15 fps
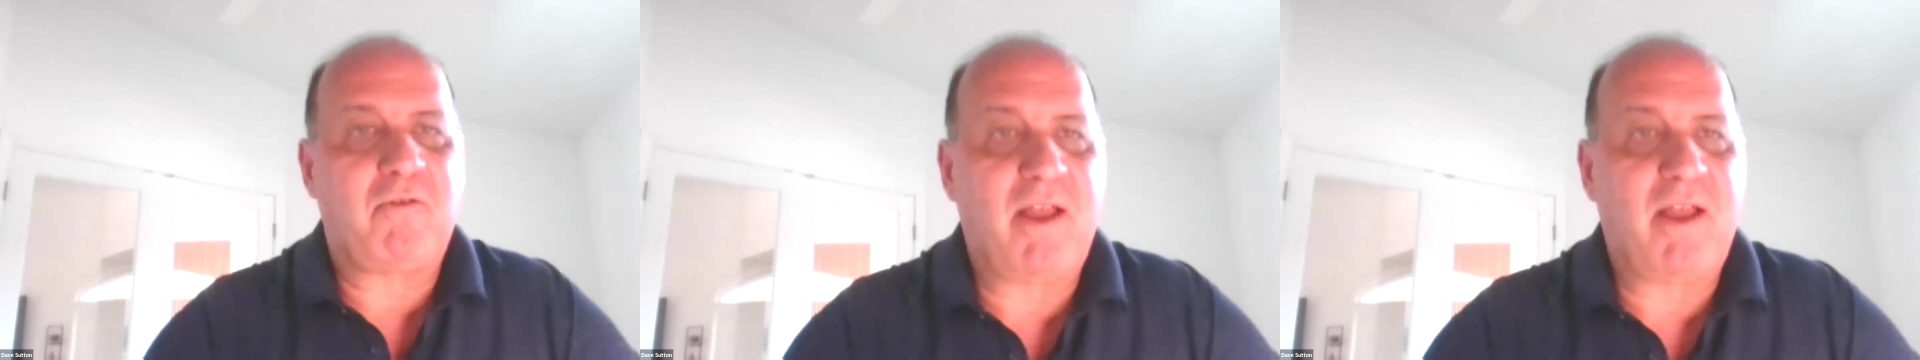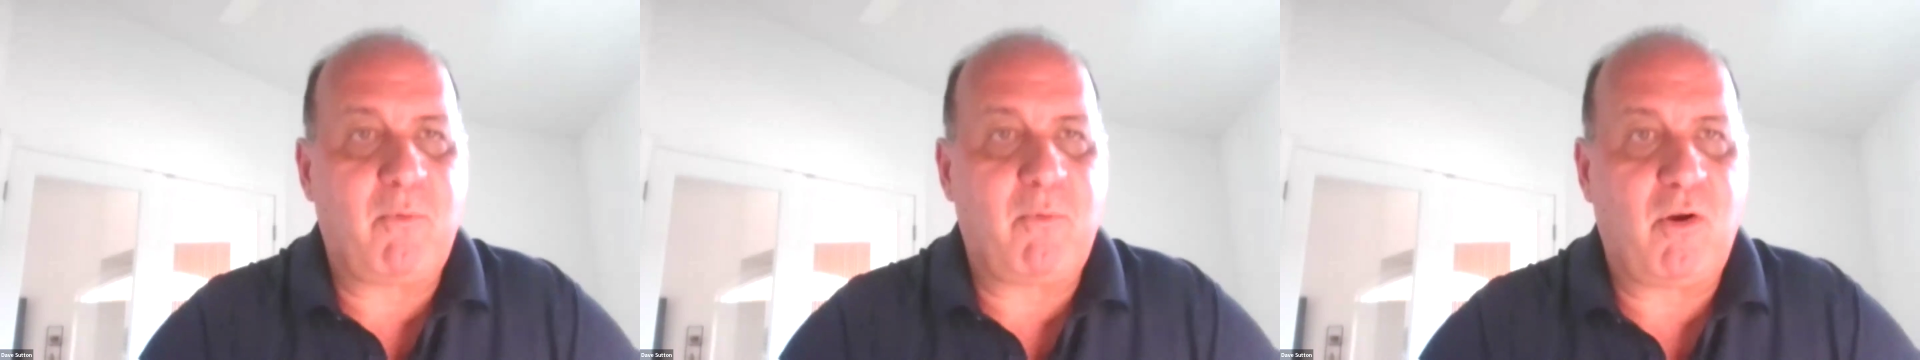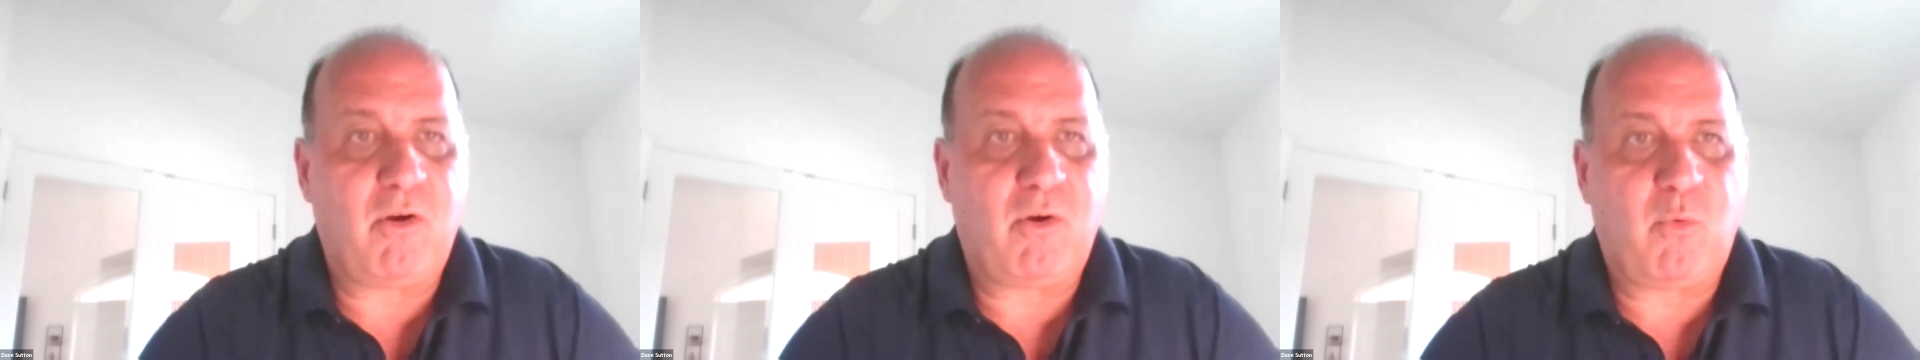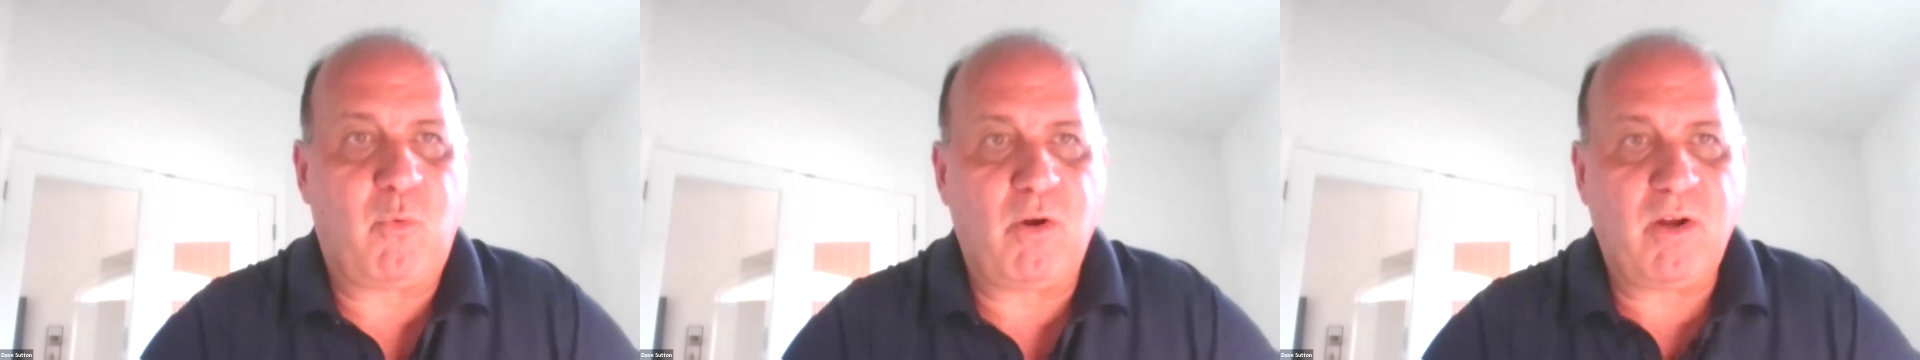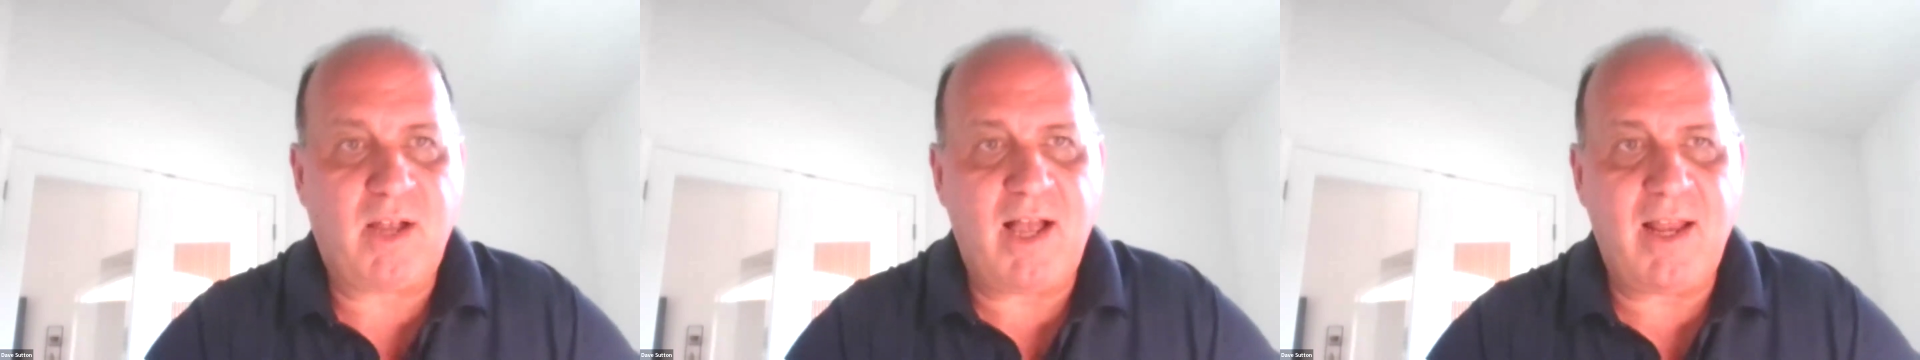network,
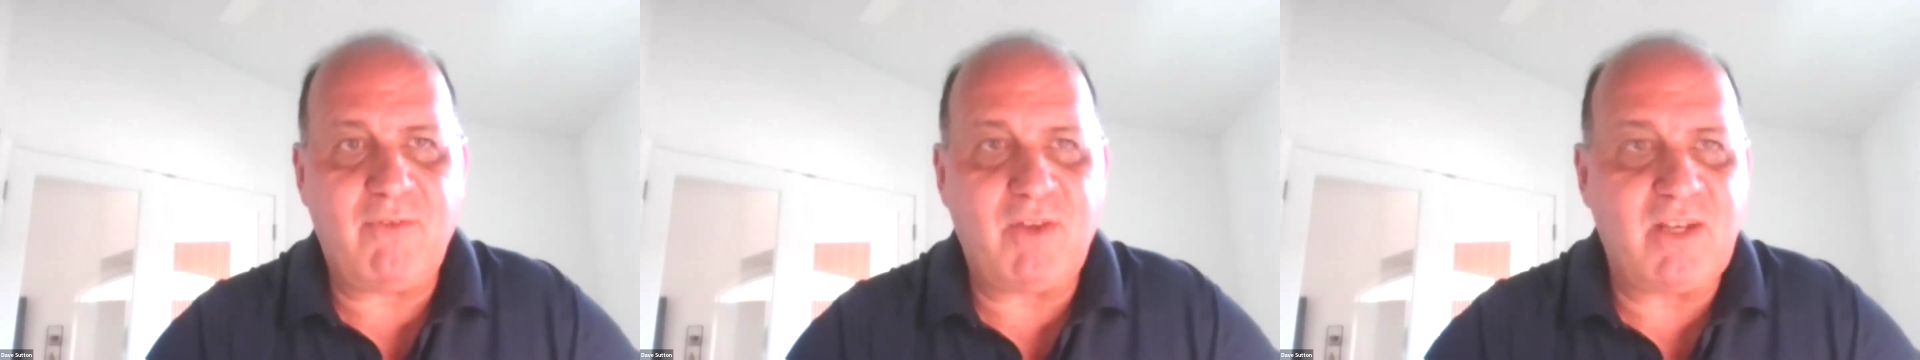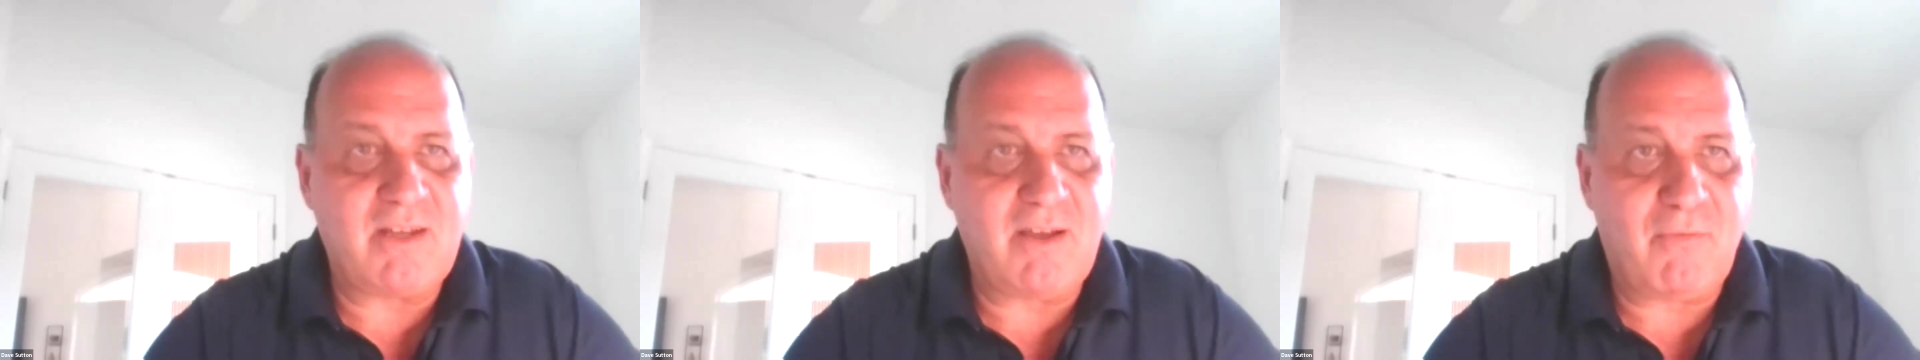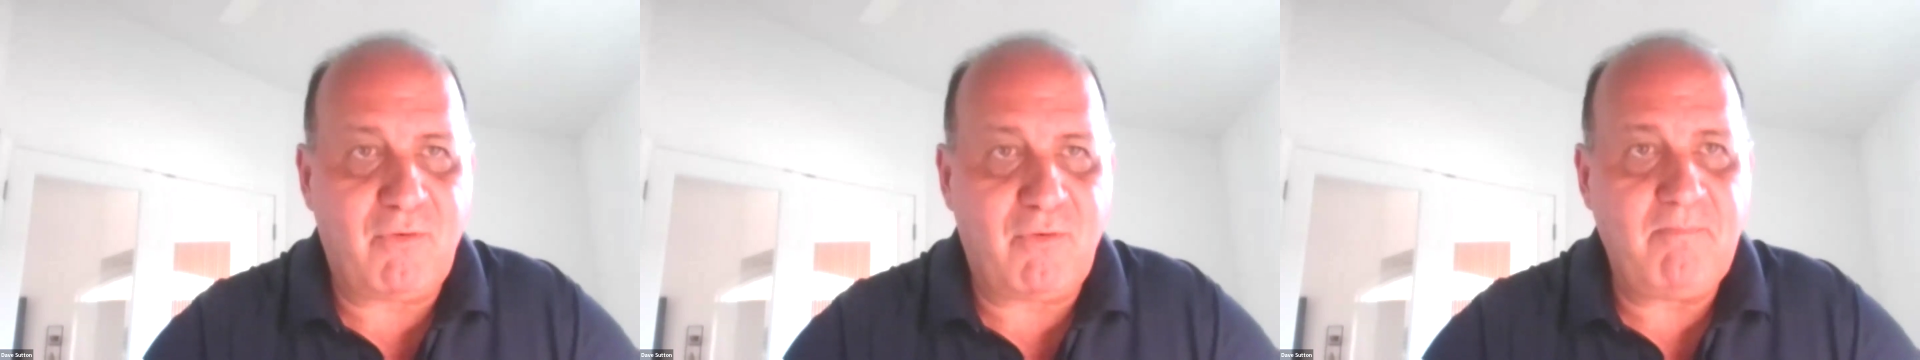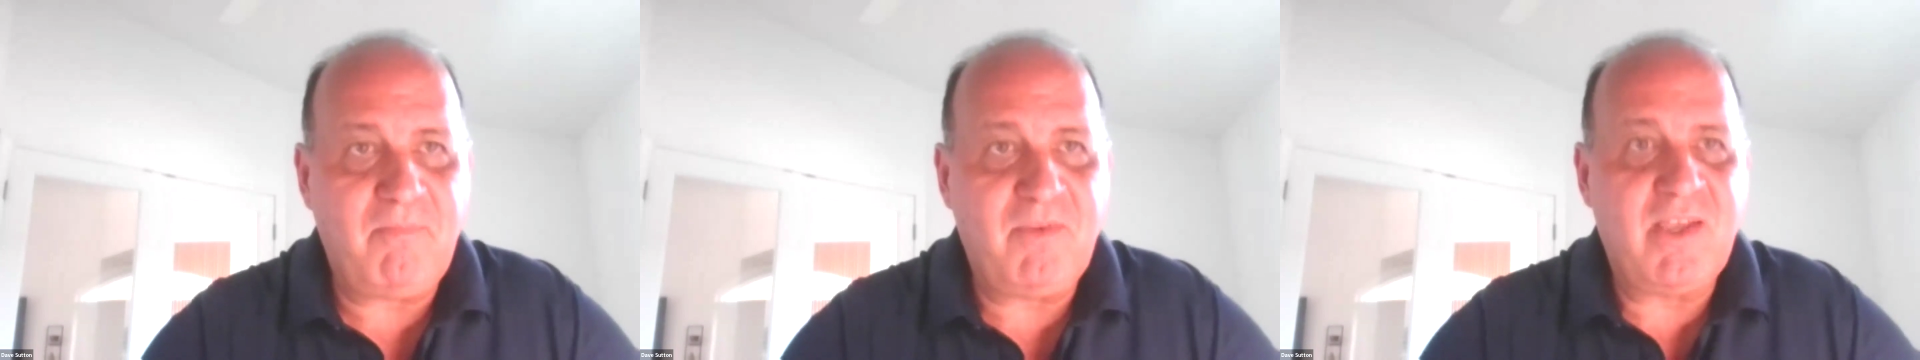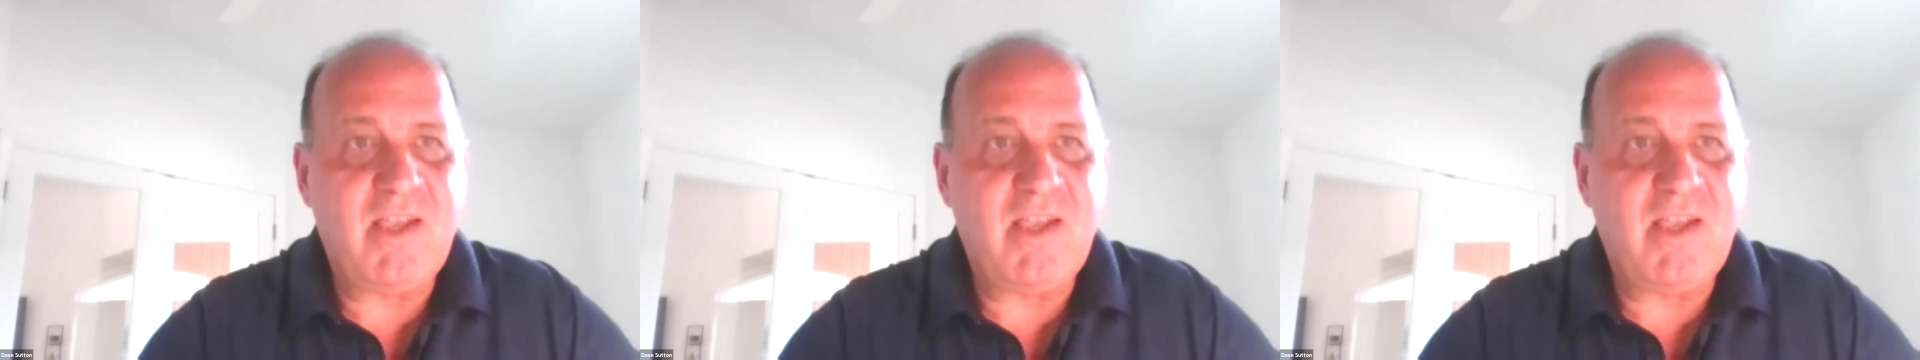we're kind of indifferent.